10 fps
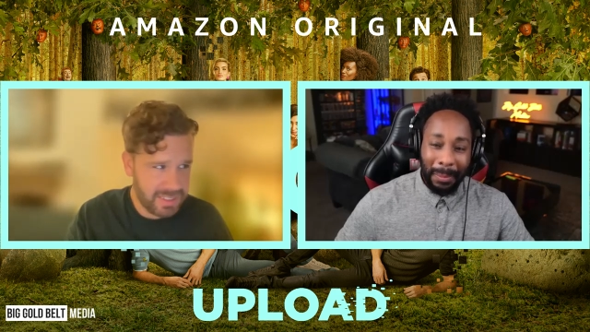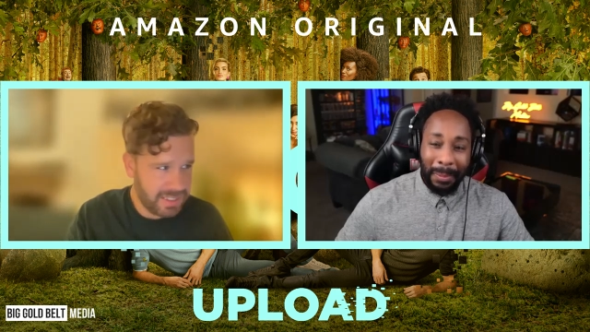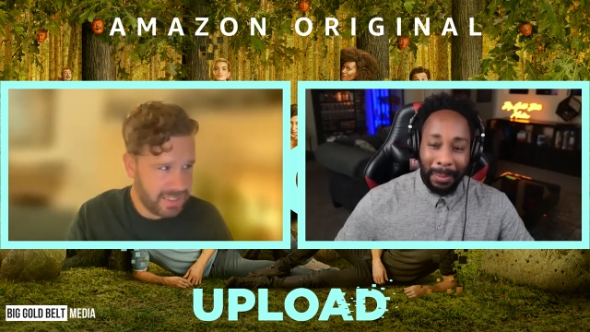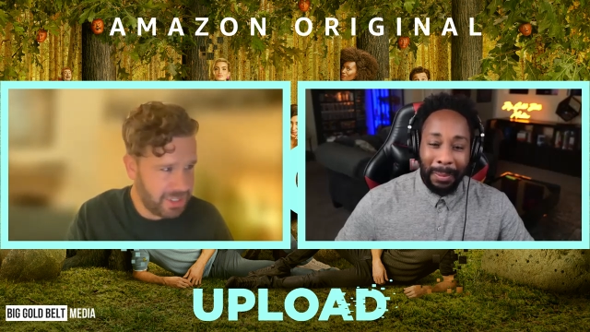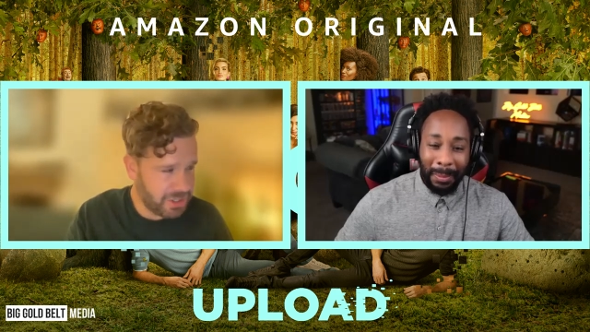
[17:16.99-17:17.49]

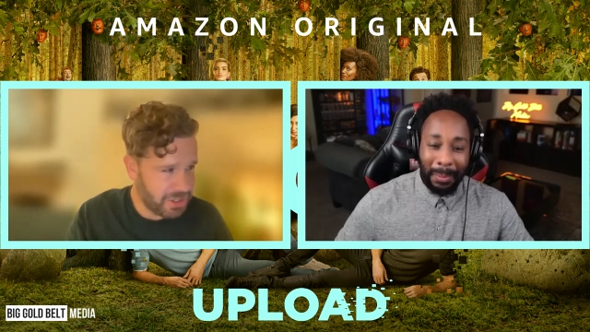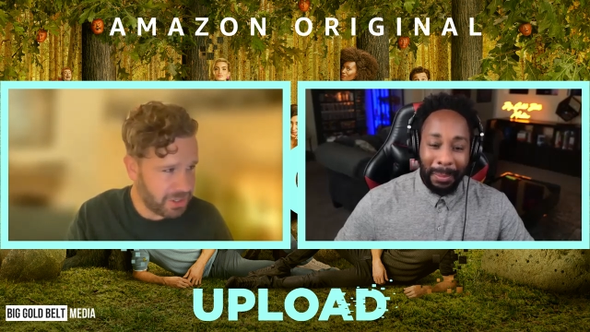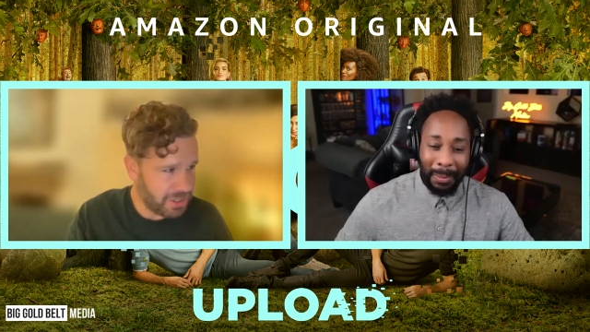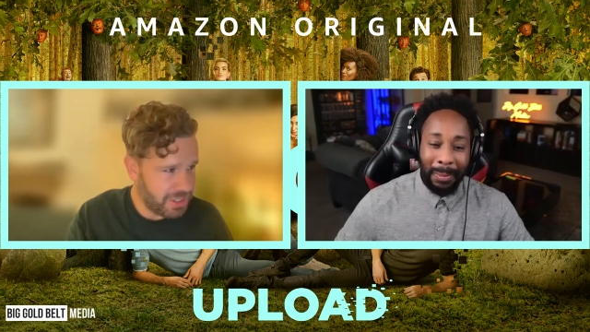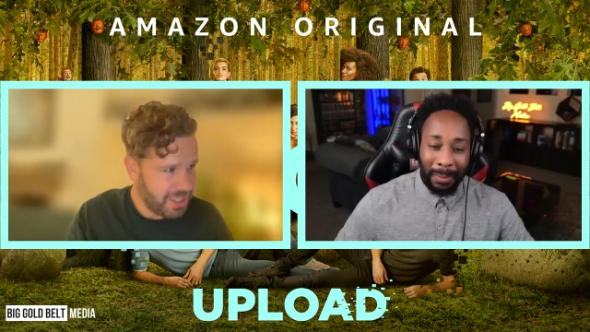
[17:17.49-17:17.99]
Speaker 1: you know,
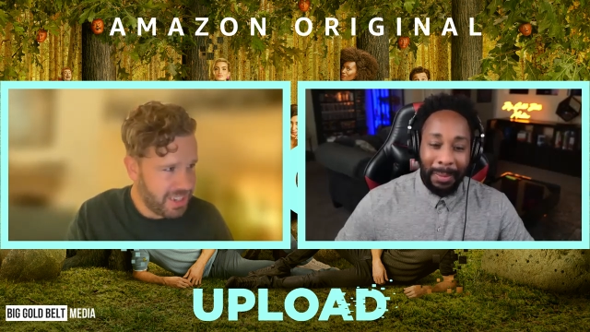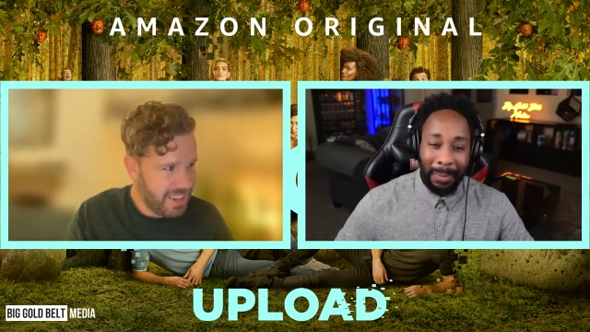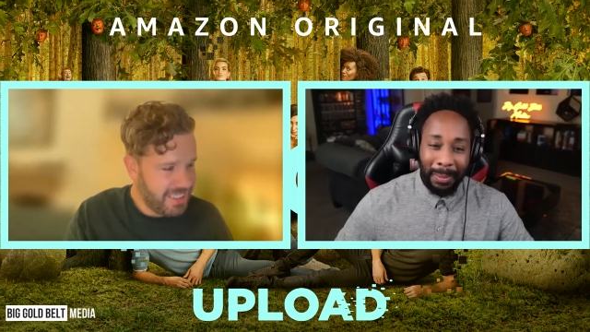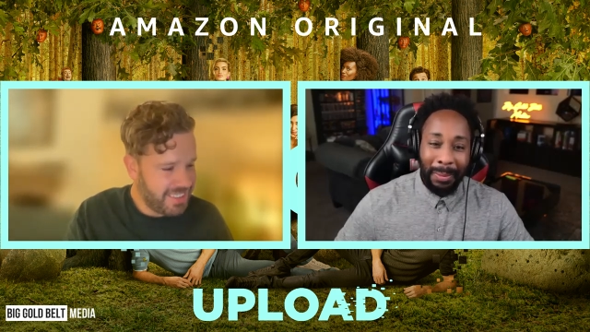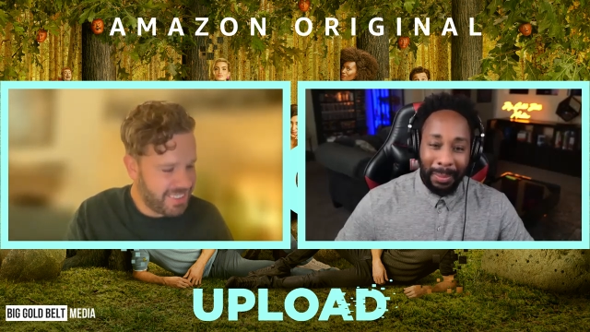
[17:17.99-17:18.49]

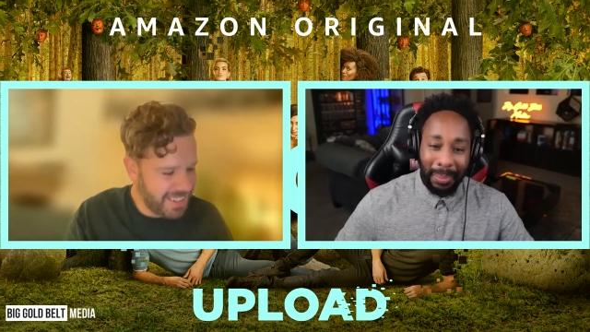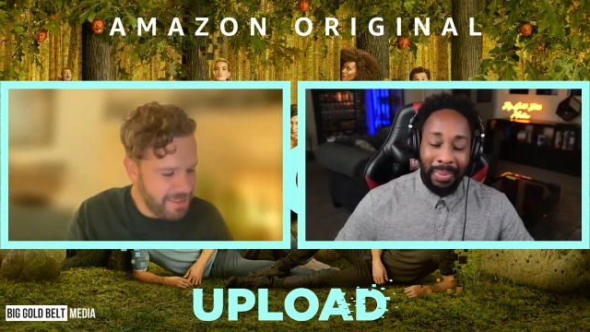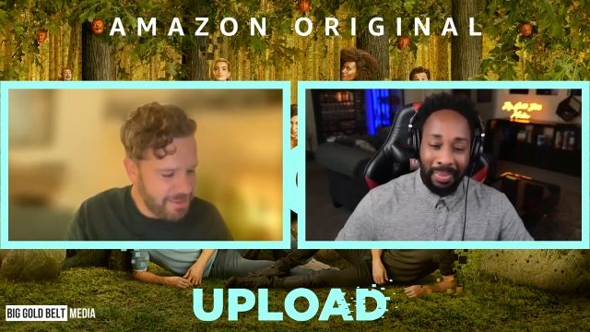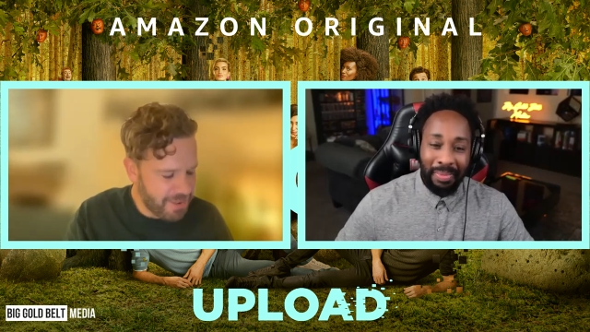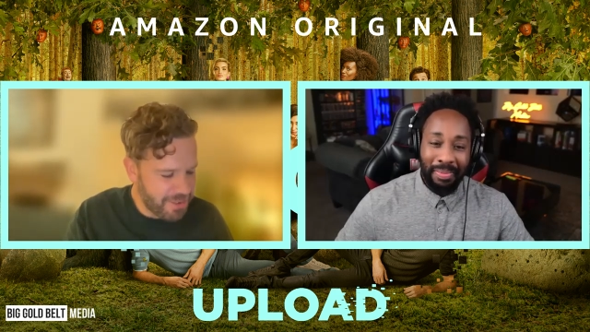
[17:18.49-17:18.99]
the thing
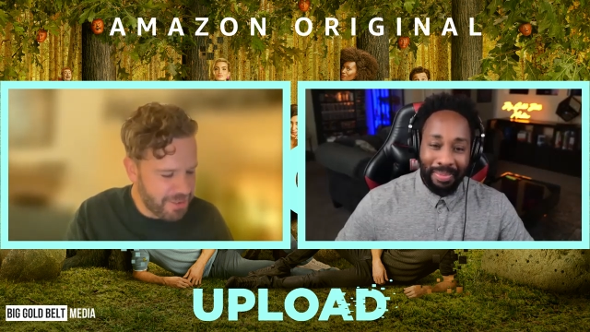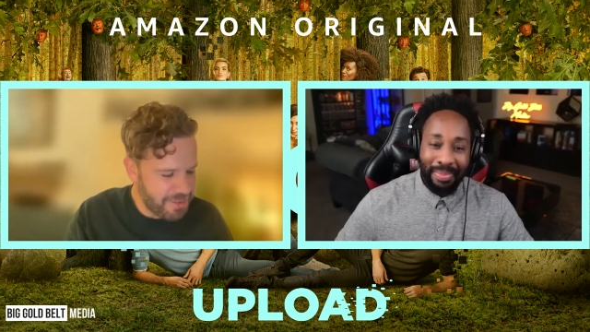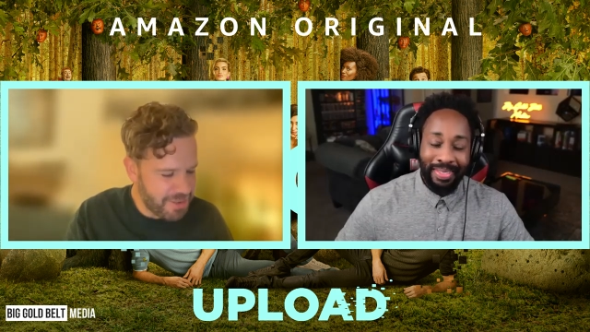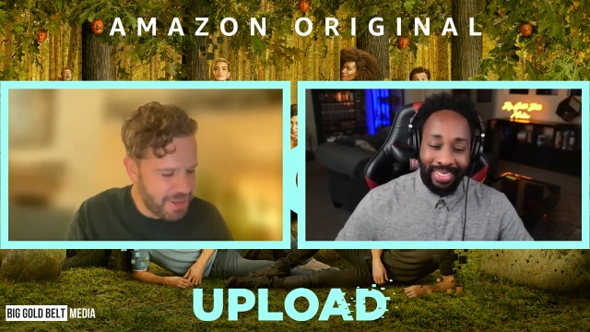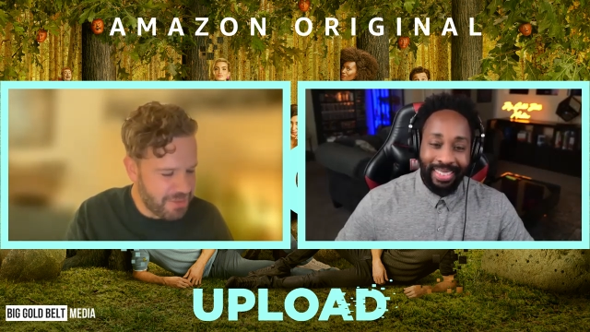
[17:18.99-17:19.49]
you
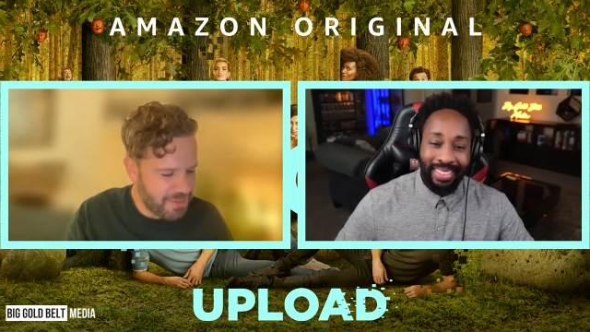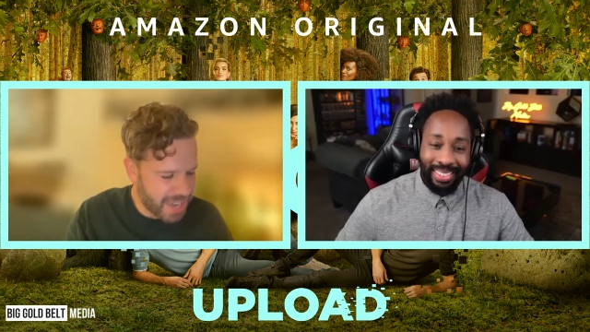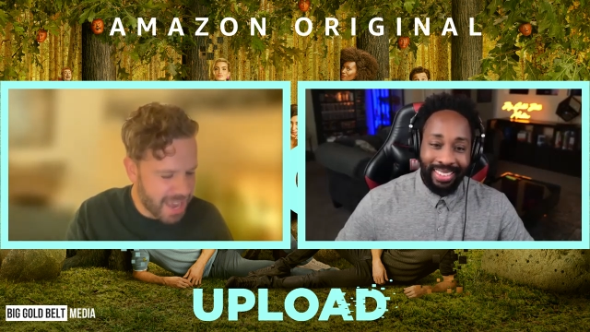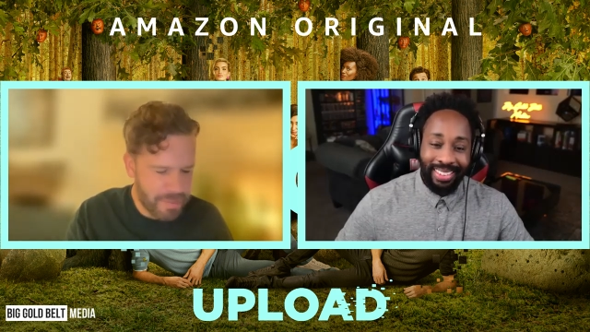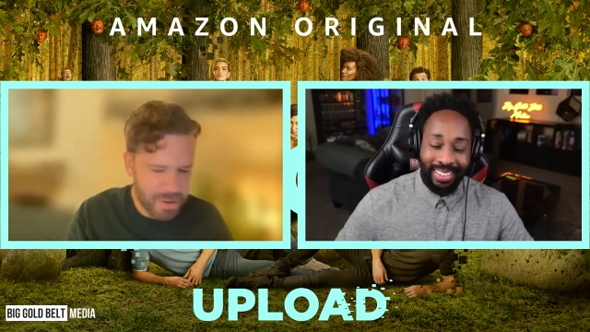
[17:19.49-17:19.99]
forget
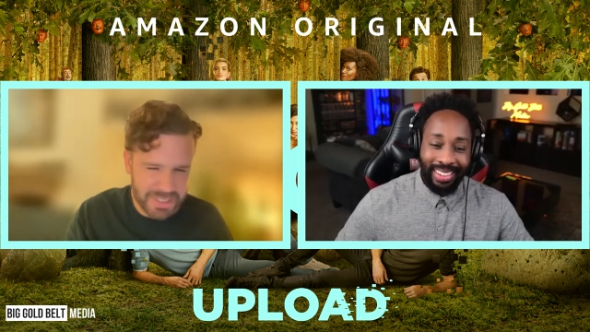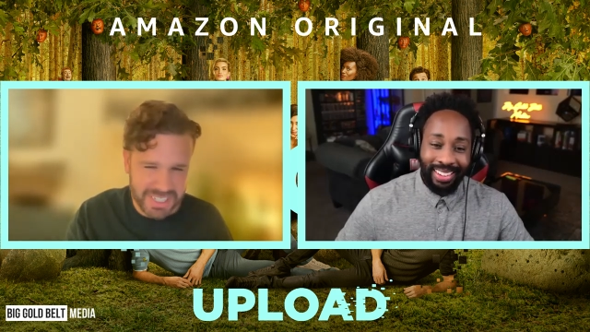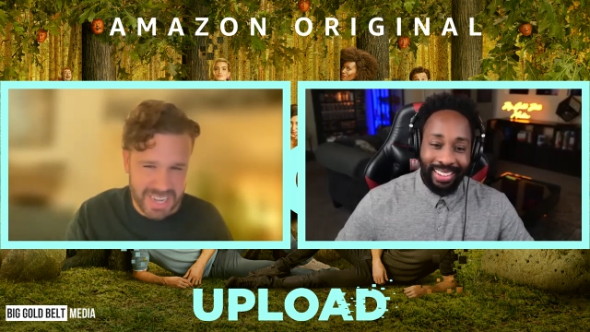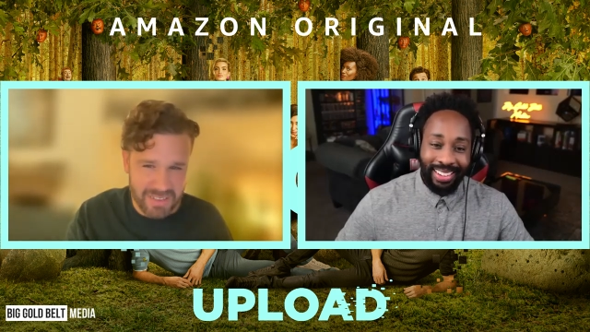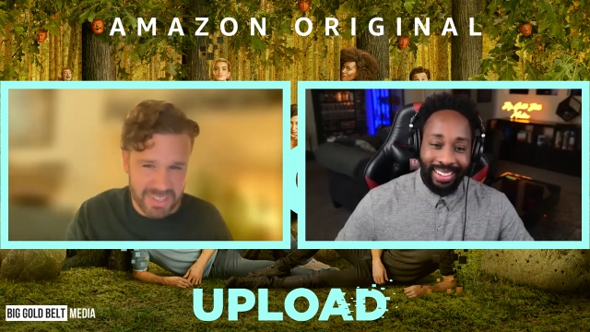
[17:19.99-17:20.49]
about
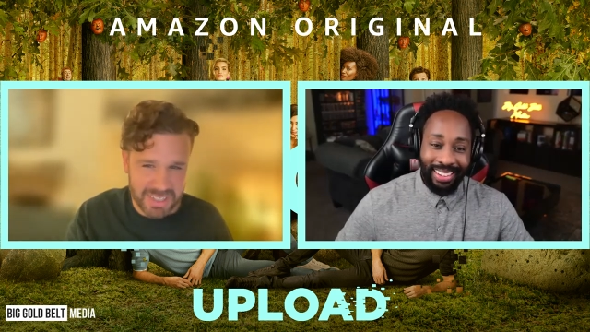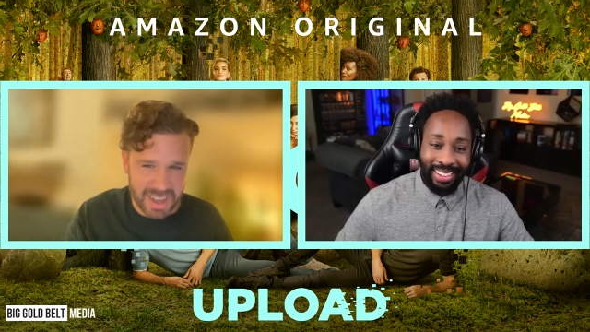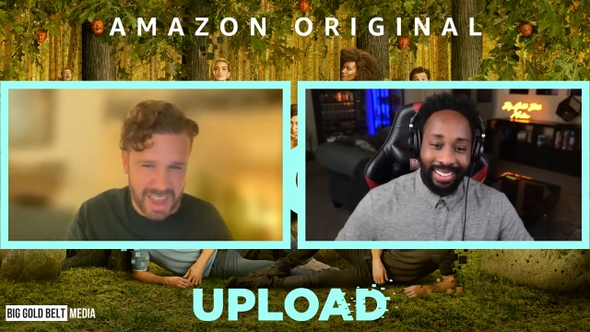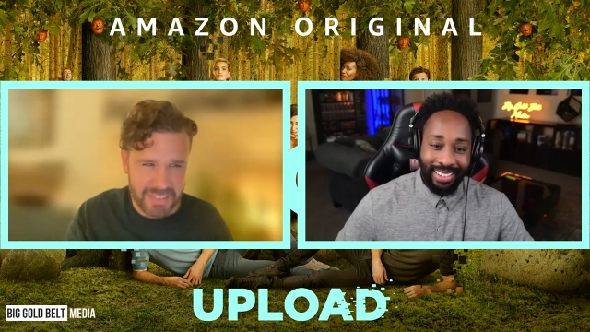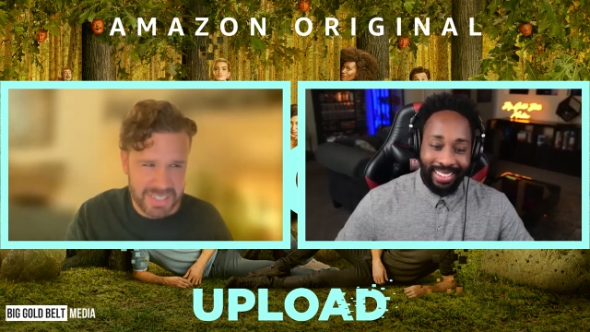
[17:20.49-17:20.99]
Steve is like
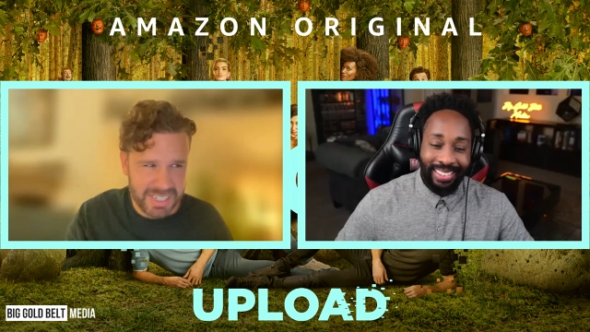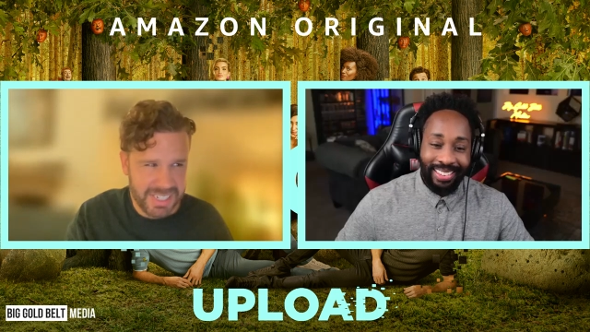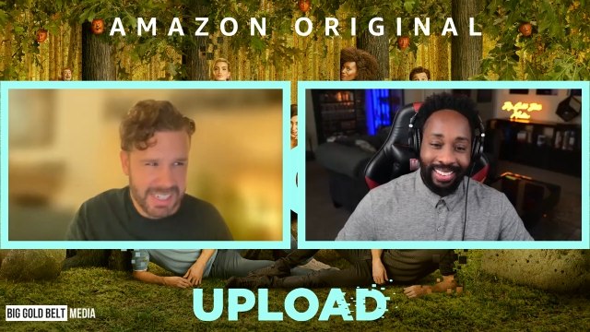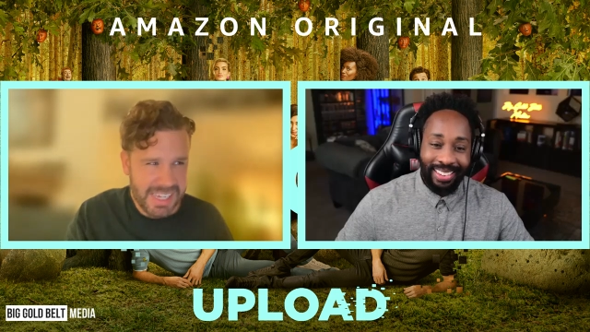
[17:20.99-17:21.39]
I've seen